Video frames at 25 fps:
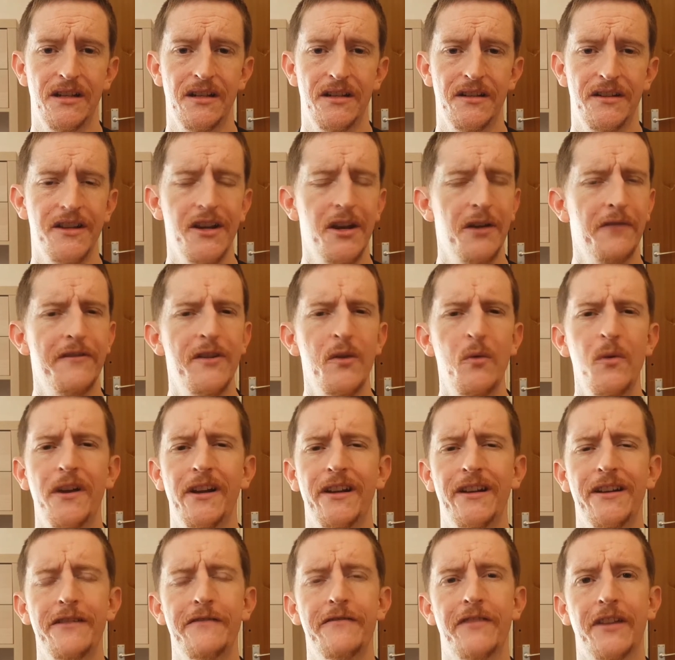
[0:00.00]
You know, if you want to
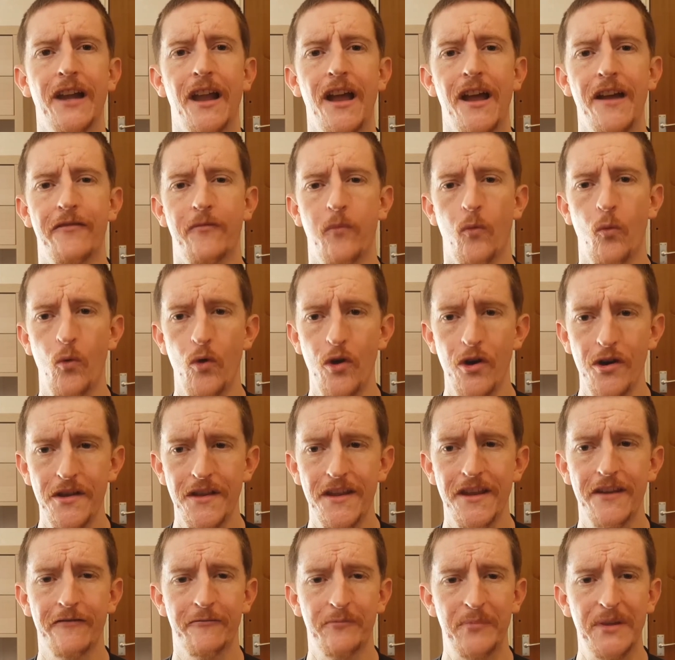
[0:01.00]
live a life
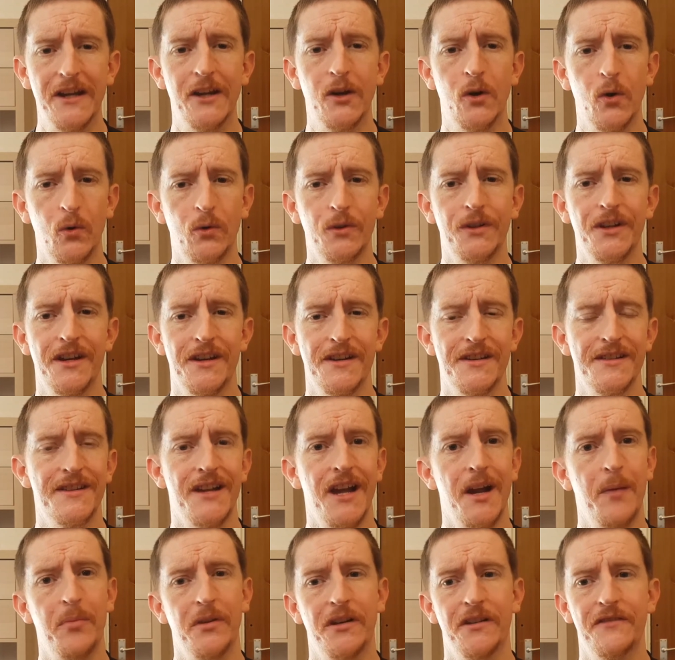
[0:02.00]
worthy of being called a
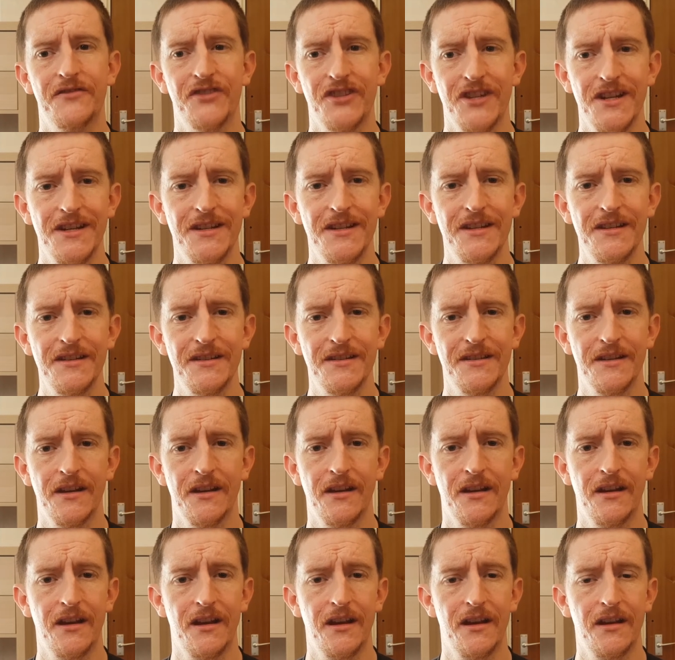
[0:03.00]
disciple of Jesus,
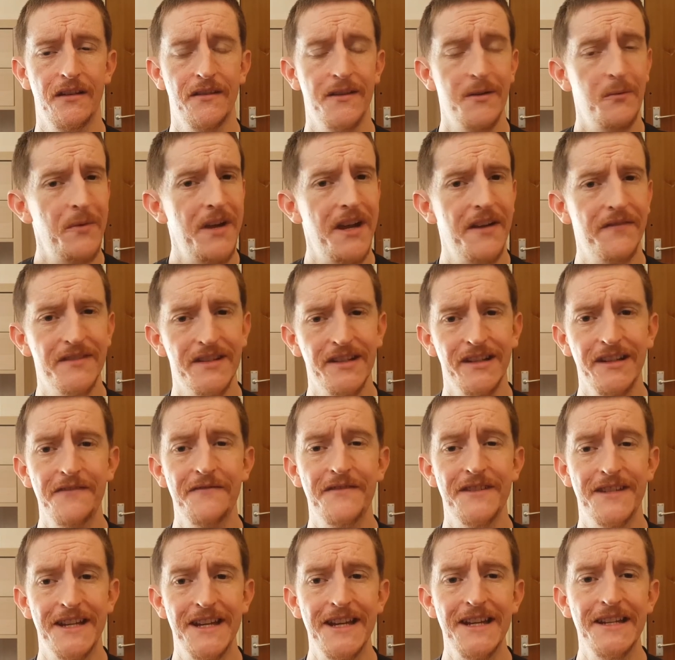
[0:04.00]
then we have to live
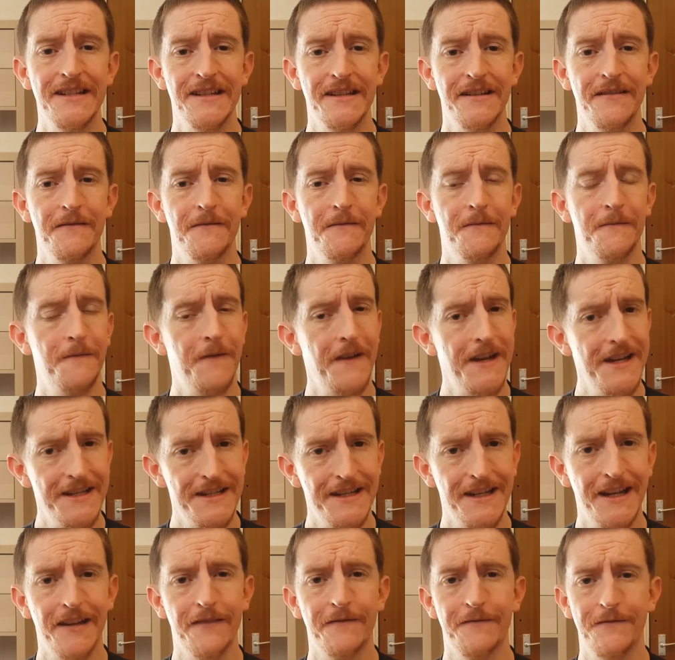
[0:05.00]
as he did,
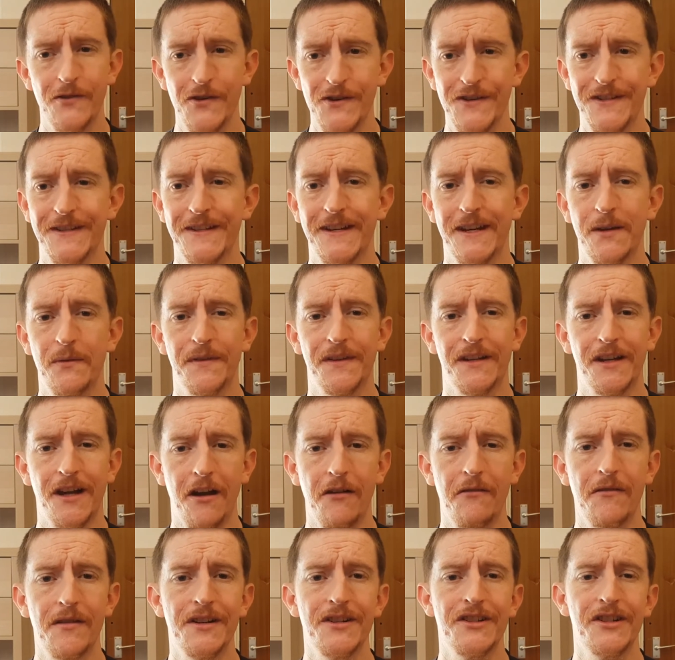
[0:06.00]
facing adversity with
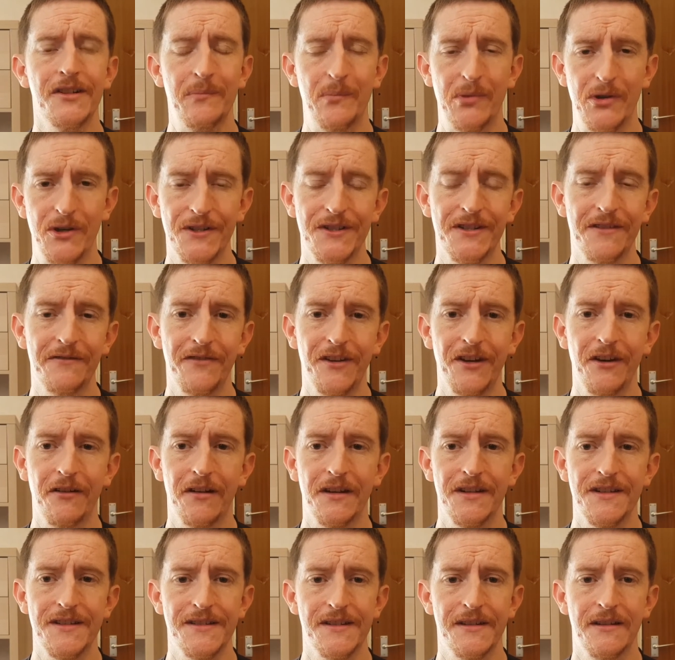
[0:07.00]
courage and
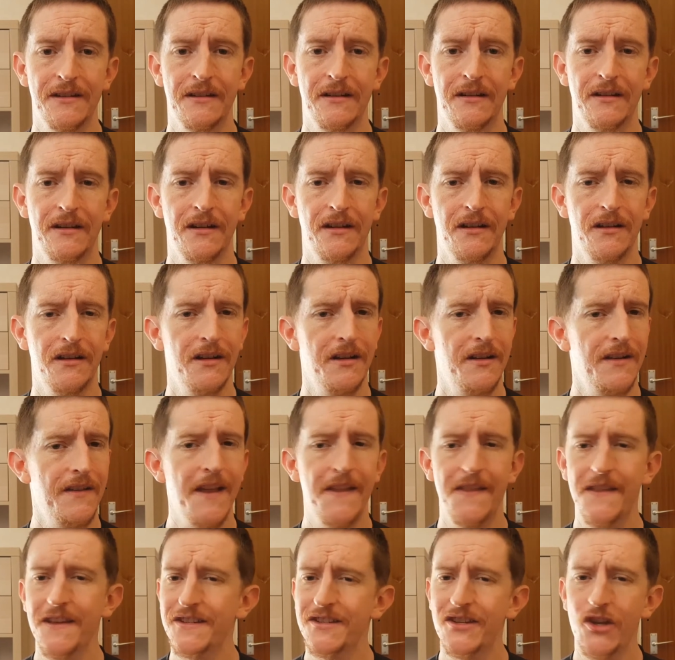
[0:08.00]
perseverance.
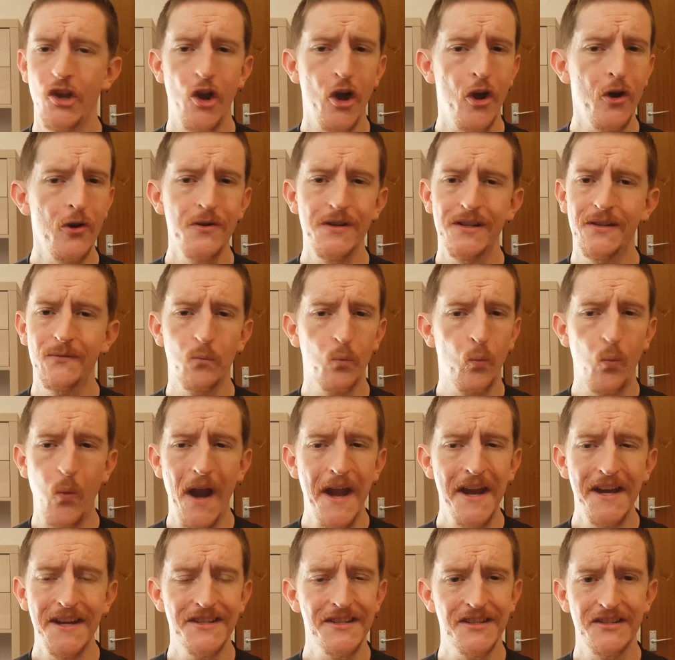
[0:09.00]
And there's no
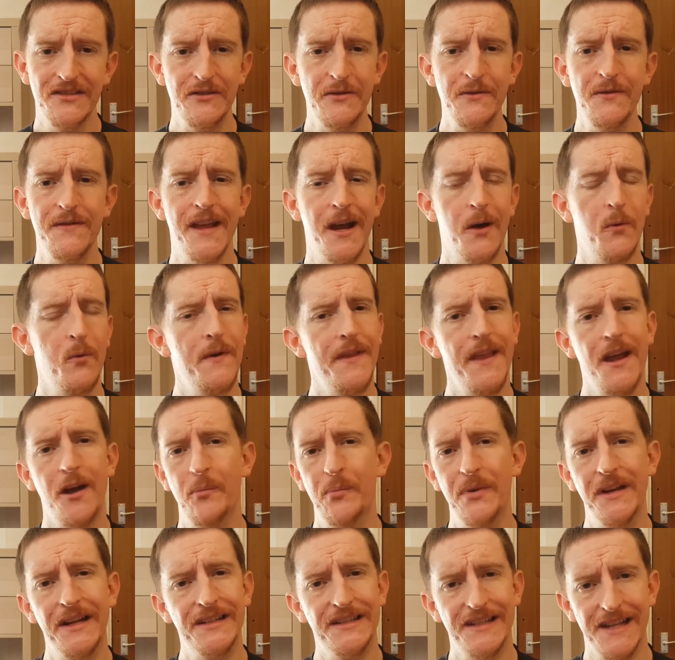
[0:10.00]
way to do that without
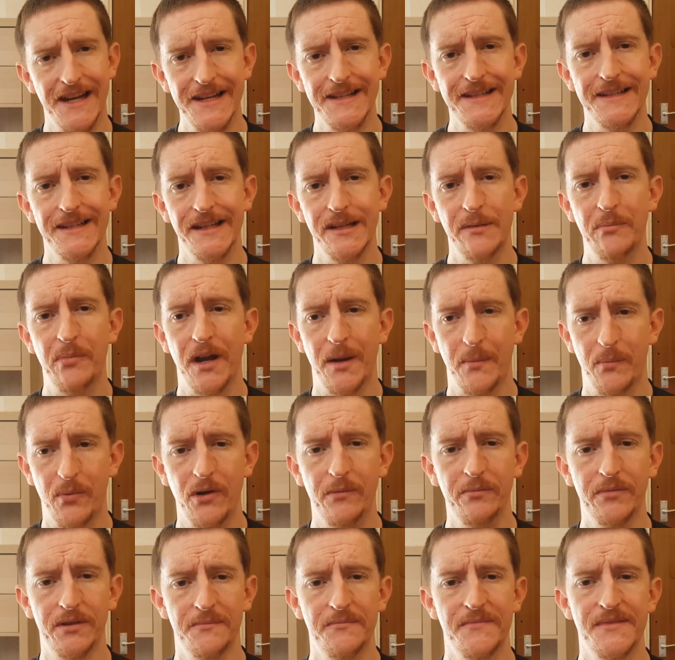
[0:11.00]
being tested by
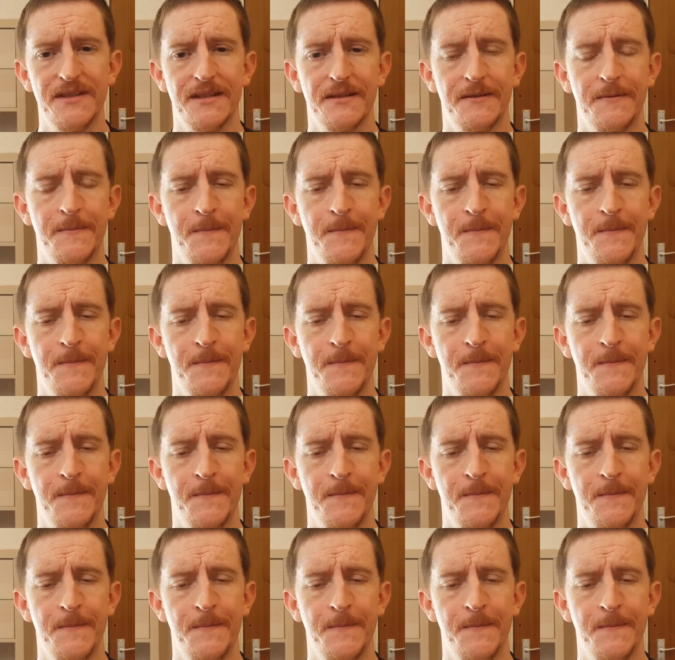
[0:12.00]
problems.